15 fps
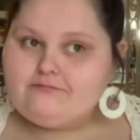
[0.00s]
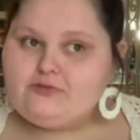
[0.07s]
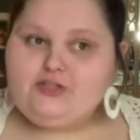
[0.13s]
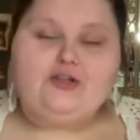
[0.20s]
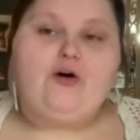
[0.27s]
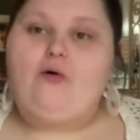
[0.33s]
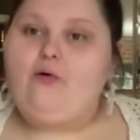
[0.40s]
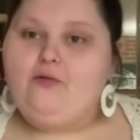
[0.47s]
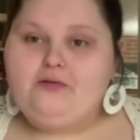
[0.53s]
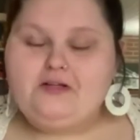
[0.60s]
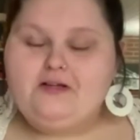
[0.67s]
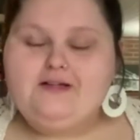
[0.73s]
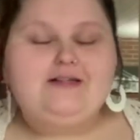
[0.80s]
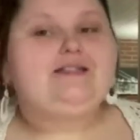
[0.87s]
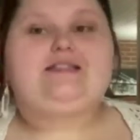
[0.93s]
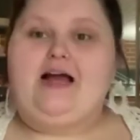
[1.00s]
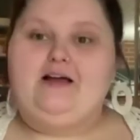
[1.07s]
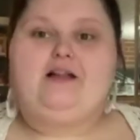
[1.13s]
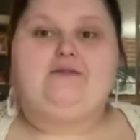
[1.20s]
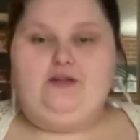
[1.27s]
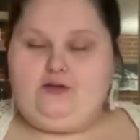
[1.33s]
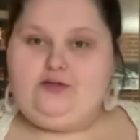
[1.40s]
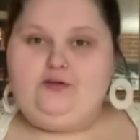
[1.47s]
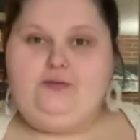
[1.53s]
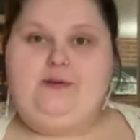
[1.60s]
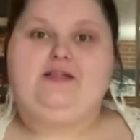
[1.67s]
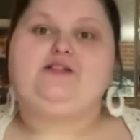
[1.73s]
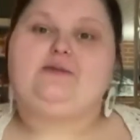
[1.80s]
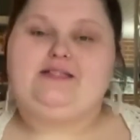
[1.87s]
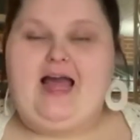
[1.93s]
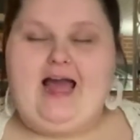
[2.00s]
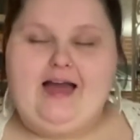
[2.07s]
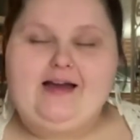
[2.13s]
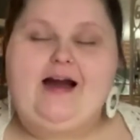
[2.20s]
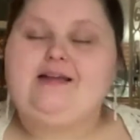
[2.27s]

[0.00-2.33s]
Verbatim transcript: to the old style of YouTube and do a tag.